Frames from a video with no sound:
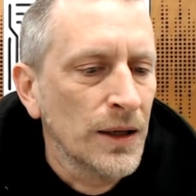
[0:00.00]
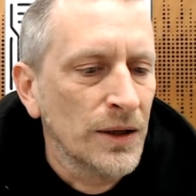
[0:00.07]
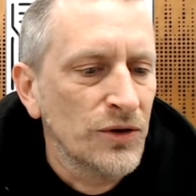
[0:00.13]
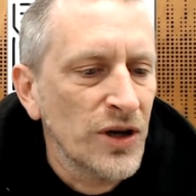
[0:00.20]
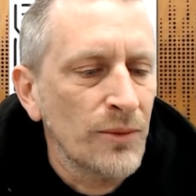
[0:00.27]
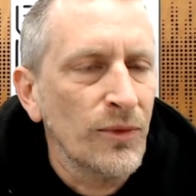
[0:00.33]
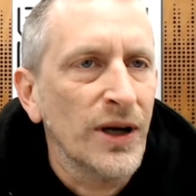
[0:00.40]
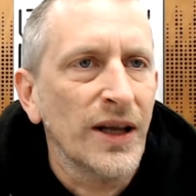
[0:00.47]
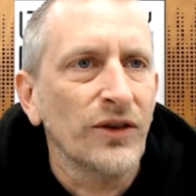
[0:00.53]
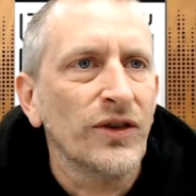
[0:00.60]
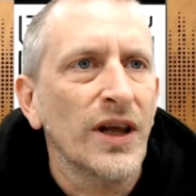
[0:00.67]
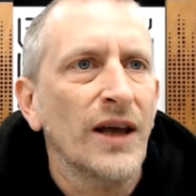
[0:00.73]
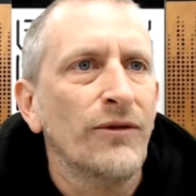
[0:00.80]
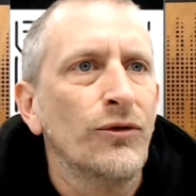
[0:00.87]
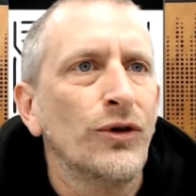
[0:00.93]
Generally, it's
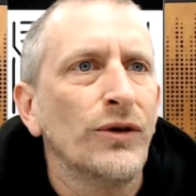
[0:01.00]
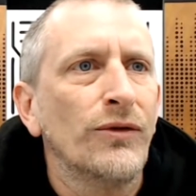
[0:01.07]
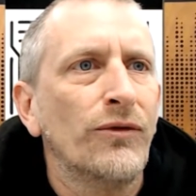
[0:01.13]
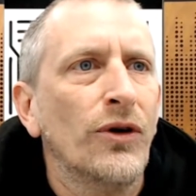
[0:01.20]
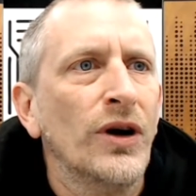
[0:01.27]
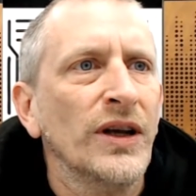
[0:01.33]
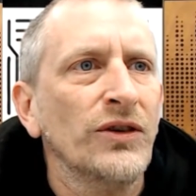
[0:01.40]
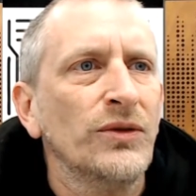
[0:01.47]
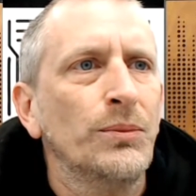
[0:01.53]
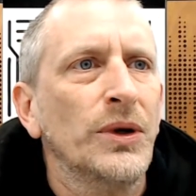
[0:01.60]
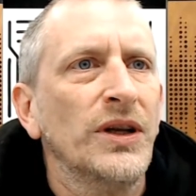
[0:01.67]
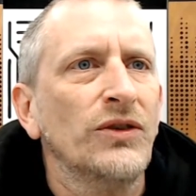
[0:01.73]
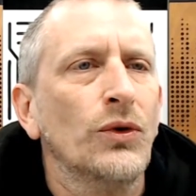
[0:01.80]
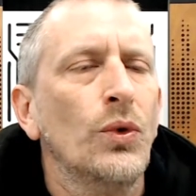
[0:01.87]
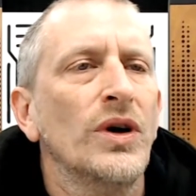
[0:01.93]
there for advice, but
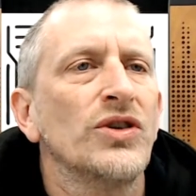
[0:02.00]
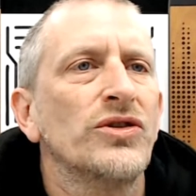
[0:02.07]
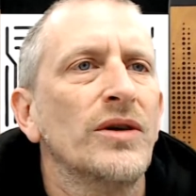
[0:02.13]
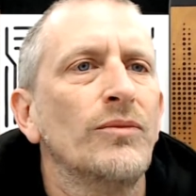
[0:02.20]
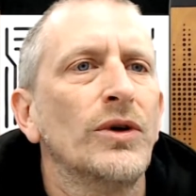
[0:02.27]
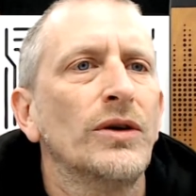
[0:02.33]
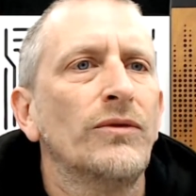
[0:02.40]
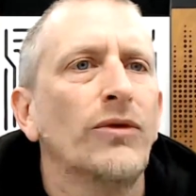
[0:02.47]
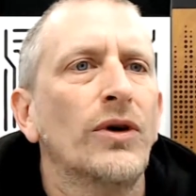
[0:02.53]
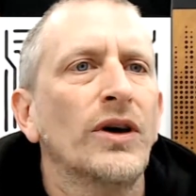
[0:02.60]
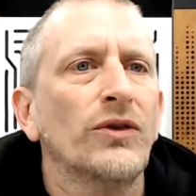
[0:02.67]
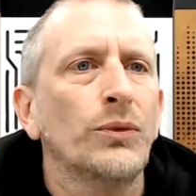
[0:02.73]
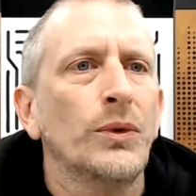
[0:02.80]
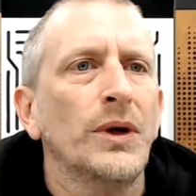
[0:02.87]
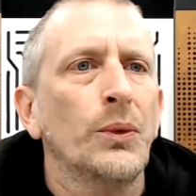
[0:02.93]
it's quite general
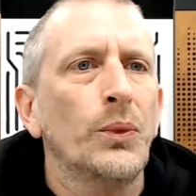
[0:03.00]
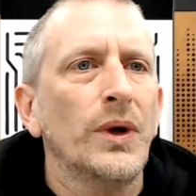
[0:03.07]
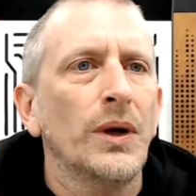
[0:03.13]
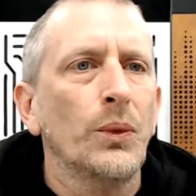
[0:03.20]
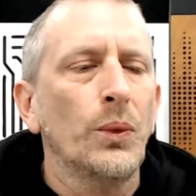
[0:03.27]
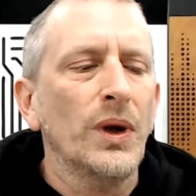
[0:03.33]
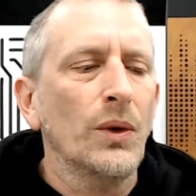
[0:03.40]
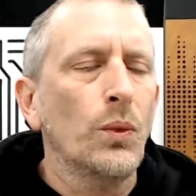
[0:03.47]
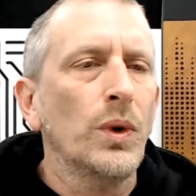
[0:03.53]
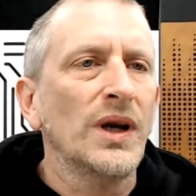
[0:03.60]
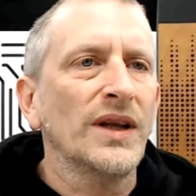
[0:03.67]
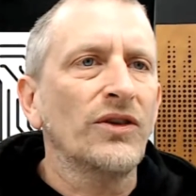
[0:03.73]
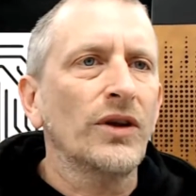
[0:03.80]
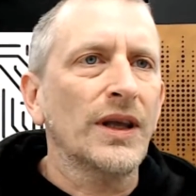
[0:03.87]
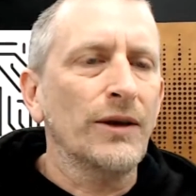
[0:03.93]
advice we're
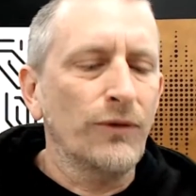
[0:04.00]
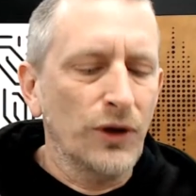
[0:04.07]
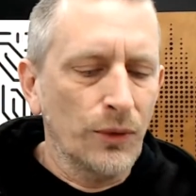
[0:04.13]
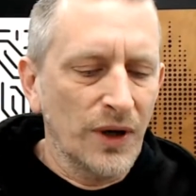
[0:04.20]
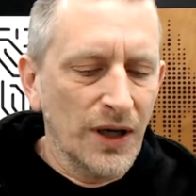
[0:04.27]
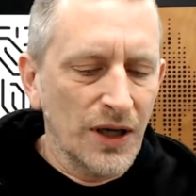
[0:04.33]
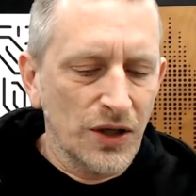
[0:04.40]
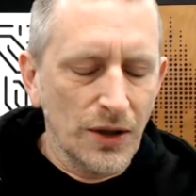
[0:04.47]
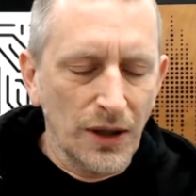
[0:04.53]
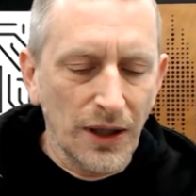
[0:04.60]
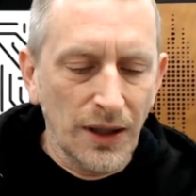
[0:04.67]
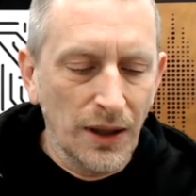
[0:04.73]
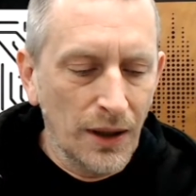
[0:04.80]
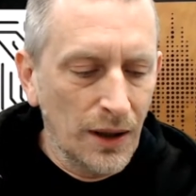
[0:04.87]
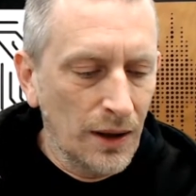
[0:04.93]
willing to give you
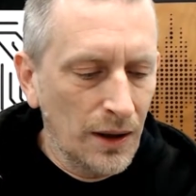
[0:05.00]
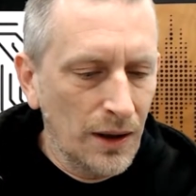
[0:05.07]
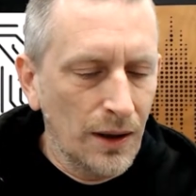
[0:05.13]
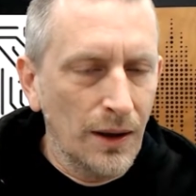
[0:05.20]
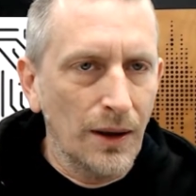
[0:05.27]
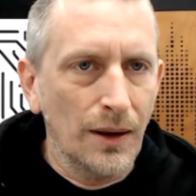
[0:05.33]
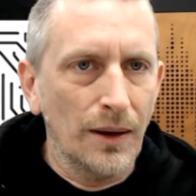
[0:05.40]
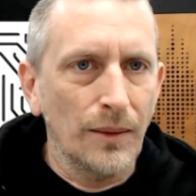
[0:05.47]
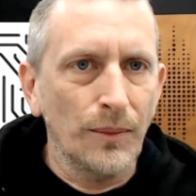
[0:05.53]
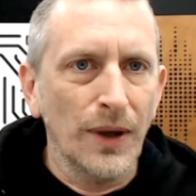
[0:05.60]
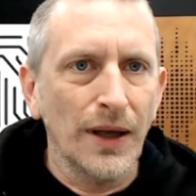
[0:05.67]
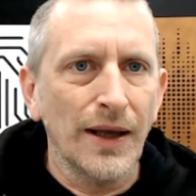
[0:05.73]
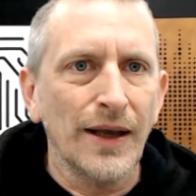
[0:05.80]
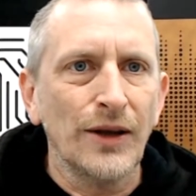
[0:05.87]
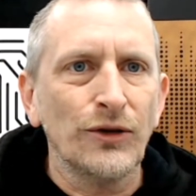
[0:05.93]
initially. So
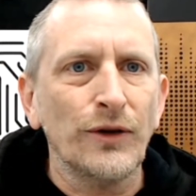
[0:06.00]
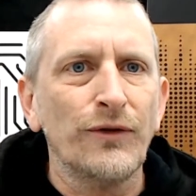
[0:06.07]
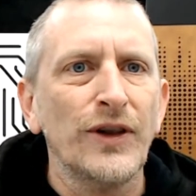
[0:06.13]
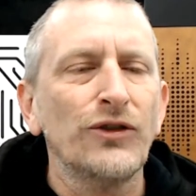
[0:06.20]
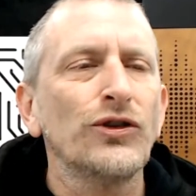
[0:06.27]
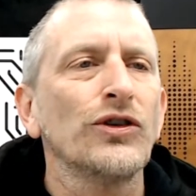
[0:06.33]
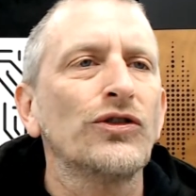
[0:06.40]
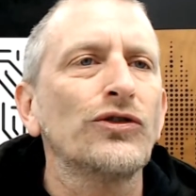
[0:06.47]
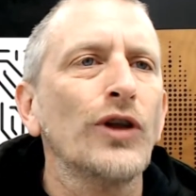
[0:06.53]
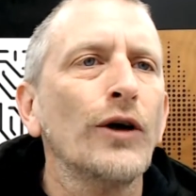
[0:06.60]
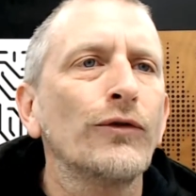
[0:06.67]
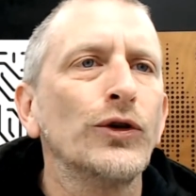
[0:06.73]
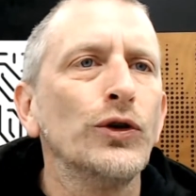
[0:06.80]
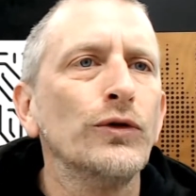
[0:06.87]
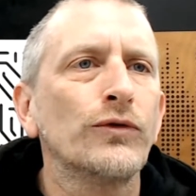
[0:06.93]
if there's
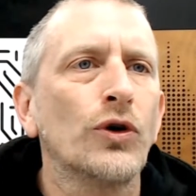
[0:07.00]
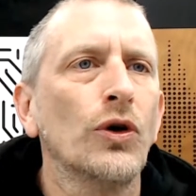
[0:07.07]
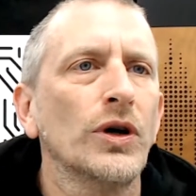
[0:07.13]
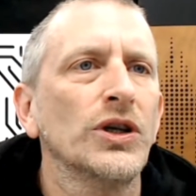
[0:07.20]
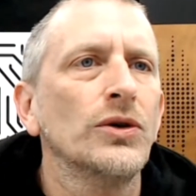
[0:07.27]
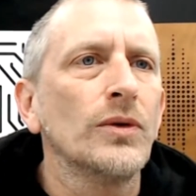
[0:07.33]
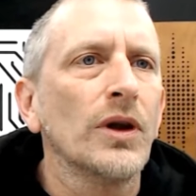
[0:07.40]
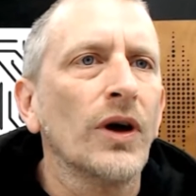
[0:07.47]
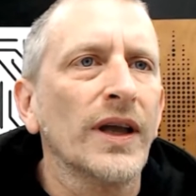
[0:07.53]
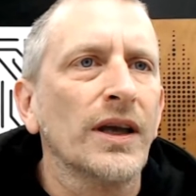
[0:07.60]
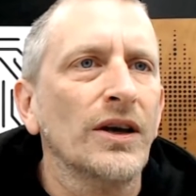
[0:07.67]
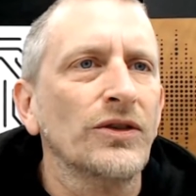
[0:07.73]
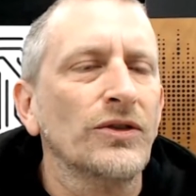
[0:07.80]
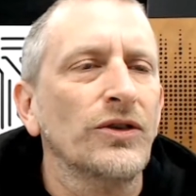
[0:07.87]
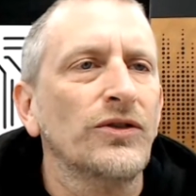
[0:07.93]
stuff you've got you'd like
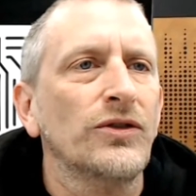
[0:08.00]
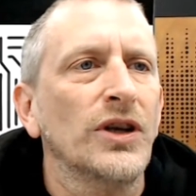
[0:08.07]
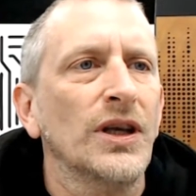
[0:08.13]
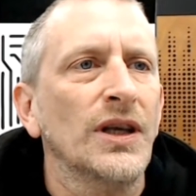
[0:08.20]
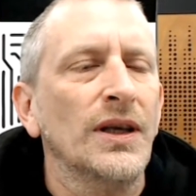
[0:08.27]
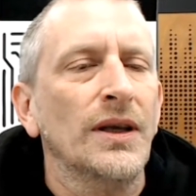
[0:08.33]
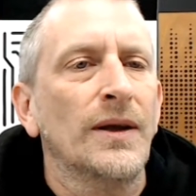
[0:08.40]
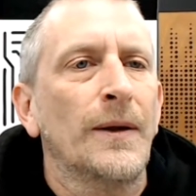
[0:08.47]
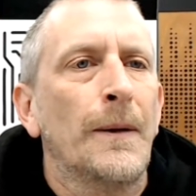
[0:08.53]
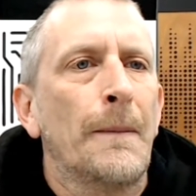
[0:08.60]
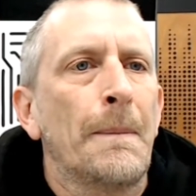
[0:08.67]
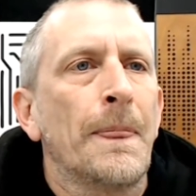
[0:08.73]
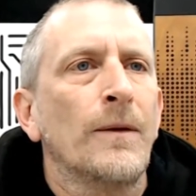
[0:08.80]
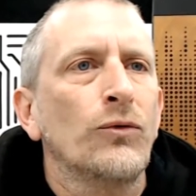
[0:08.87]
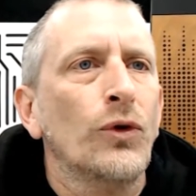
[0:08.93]
us to see,
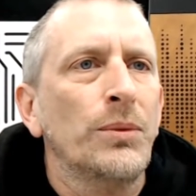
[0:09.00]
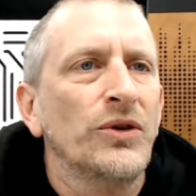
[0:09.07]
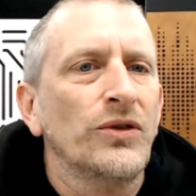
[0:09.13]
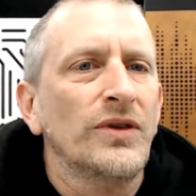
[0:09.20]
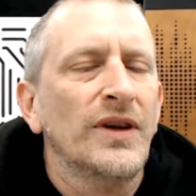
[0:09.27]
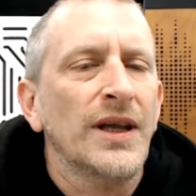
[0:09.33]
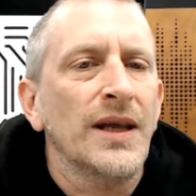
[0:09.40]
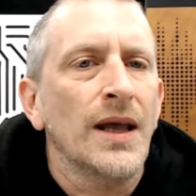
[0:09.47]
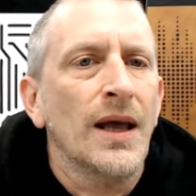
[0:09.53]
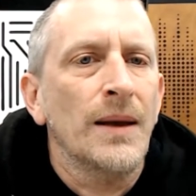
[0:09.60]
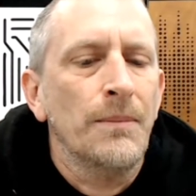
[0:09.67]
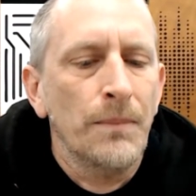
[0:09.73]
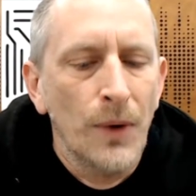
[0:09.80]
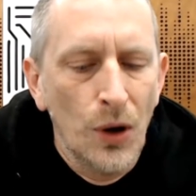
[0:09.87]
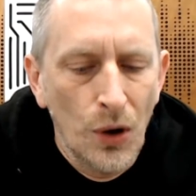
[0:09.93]
drop us a
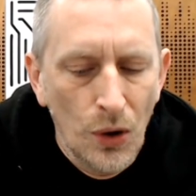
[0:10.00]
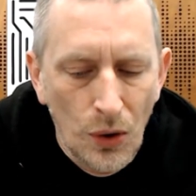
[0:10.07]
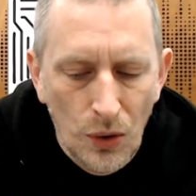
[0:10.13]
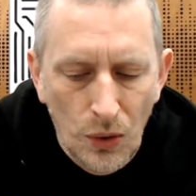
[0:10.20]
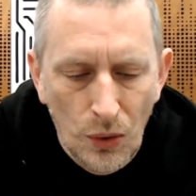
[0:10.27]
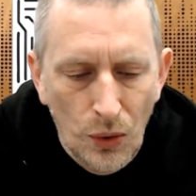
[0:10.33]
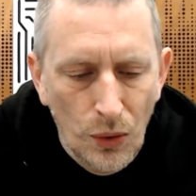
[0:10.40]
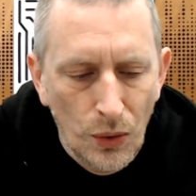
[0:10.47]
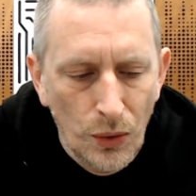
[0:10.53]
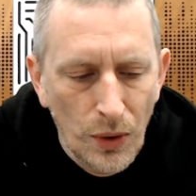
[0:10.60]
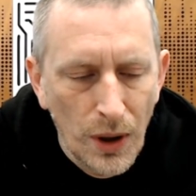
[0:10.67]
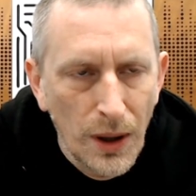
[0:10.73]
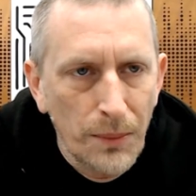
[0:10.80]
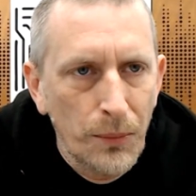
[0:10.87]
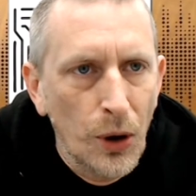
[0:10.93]
DM
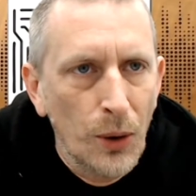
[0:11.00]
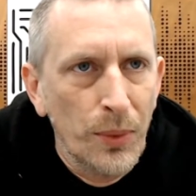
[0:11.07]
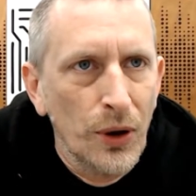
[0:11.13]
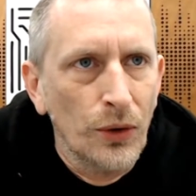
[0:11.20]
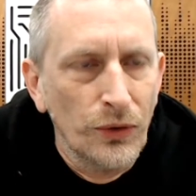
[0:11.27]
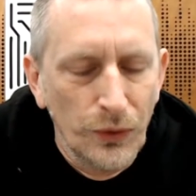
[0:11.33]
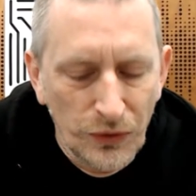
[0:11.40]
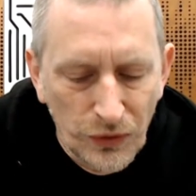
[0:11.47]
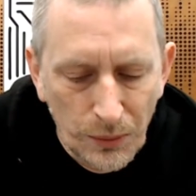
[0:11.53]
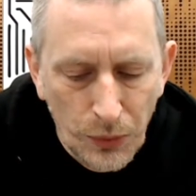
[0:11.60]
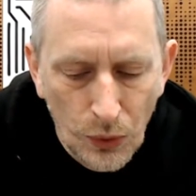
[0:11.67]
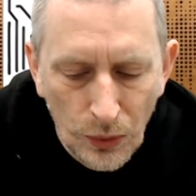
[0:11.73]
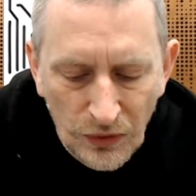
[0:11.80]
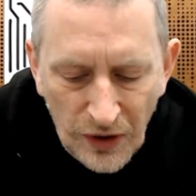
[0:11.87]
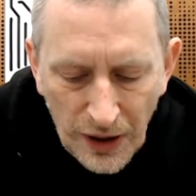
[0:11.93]
or pop it onto a
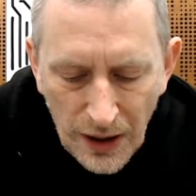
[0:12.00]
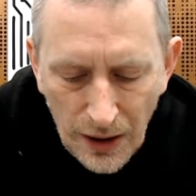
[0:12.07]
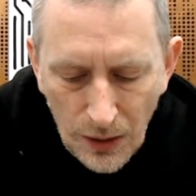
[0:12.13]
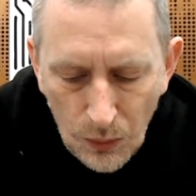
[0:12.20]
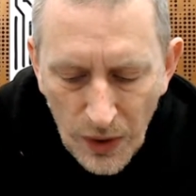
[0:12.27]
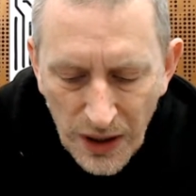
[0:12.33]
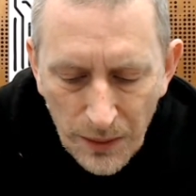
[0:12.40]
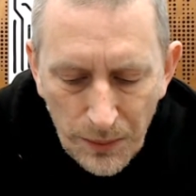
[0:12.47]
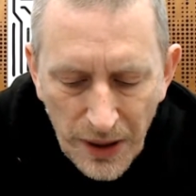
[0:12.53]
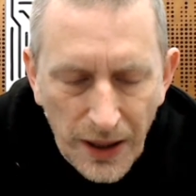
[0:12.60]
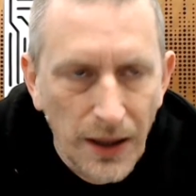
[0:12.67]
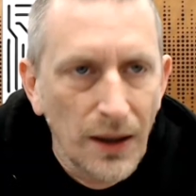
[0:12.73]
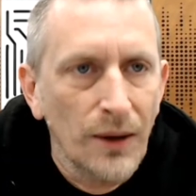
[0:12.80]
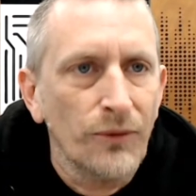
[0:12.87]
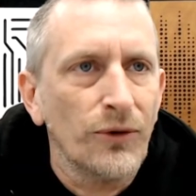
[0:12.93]
support ticket and we can
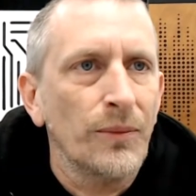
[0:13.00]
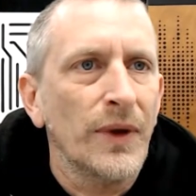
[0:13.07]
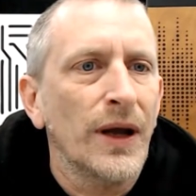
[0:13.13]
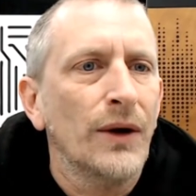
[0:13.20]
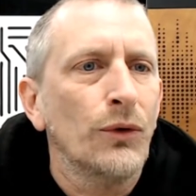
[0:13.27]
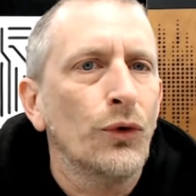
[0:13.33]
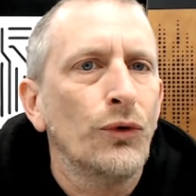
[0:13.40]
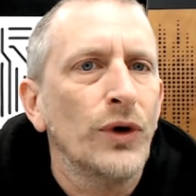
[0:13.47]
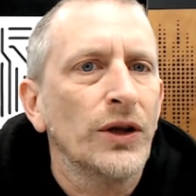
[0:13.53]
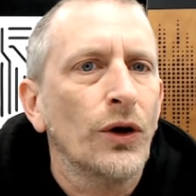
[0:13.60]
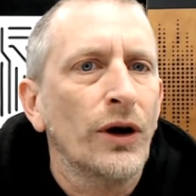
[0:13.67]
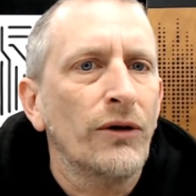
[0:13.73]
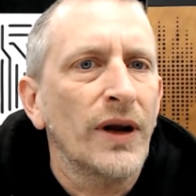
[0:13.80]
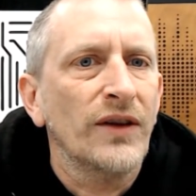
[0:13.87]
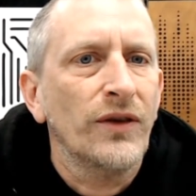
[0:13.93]
pick it up from there or
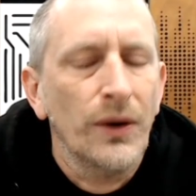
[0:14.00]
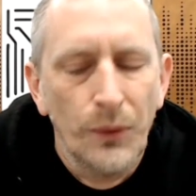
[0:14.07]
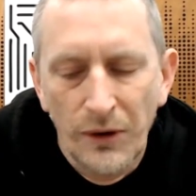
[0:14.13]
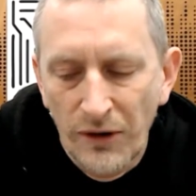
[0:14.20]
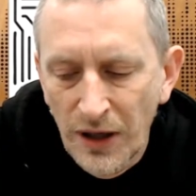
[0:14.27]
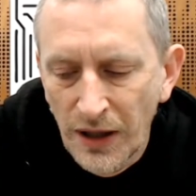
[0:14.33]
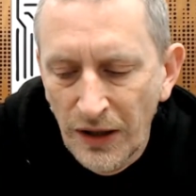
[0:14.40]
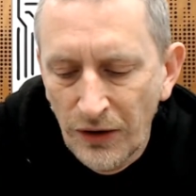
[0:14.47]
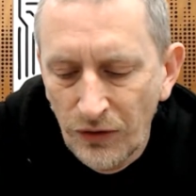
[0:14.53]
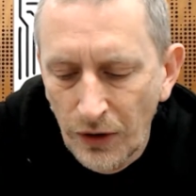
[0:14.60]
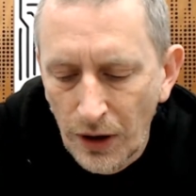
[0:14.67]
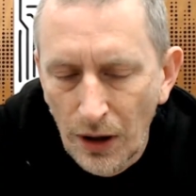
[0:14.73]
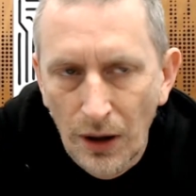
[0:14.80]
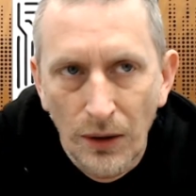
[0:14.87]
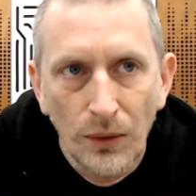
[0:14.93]
redirect it where it needs to
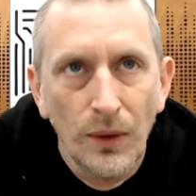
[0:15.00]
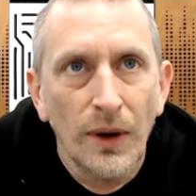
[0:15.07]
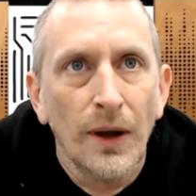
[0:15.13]
go.